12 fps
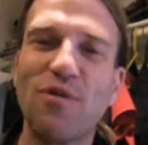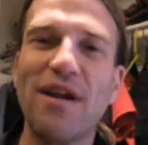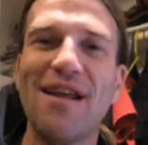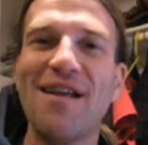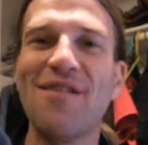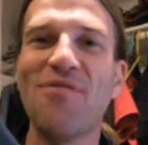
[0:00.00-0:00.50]

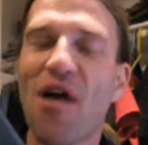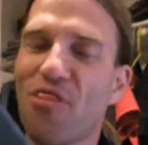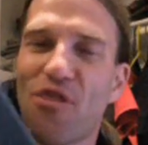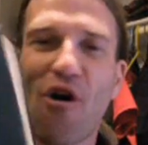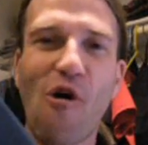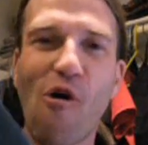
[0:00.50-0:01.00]
reading
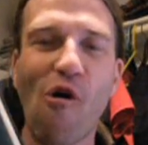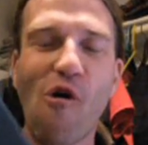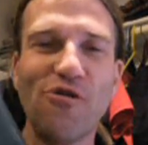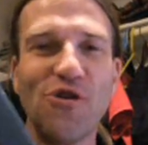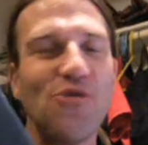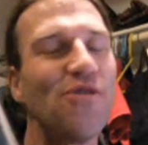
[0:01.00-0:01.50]
the
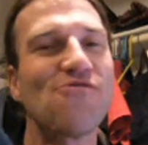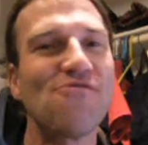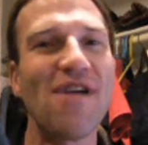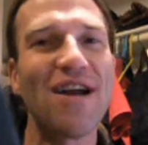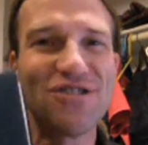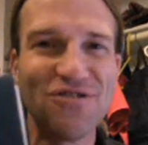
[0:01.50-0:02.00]
whole New
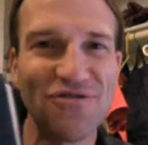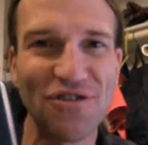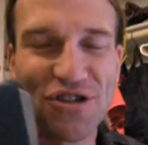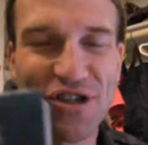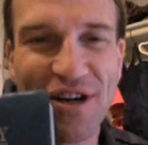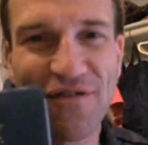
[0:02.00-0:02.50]
International
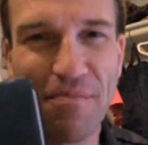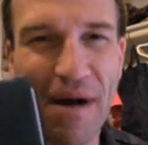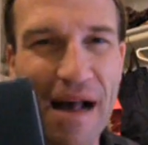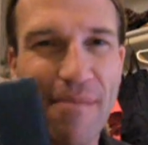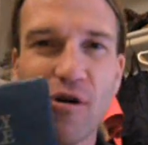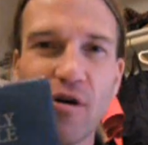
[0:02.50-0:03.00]
Version of the
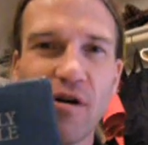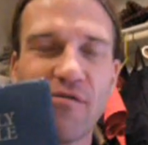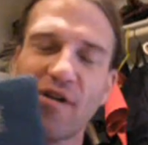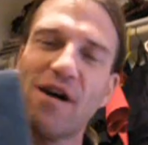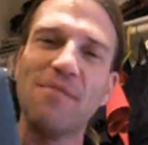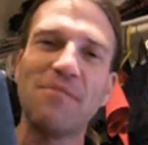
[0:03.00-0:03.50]

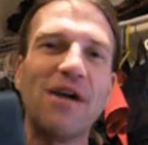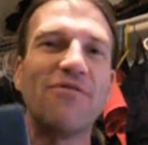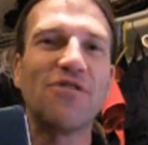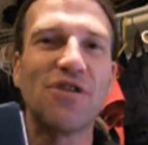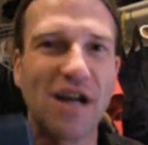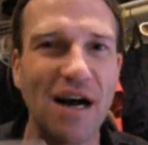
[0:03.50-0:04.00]
Bible from
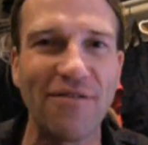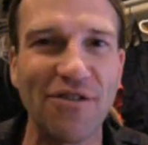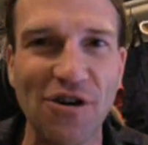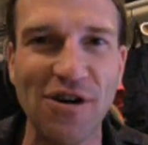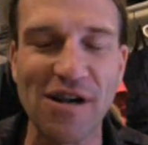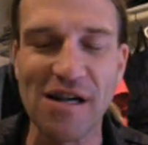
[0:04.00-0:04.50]
cover to
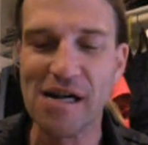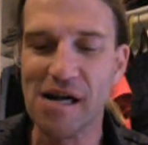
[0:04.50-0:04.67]
cover,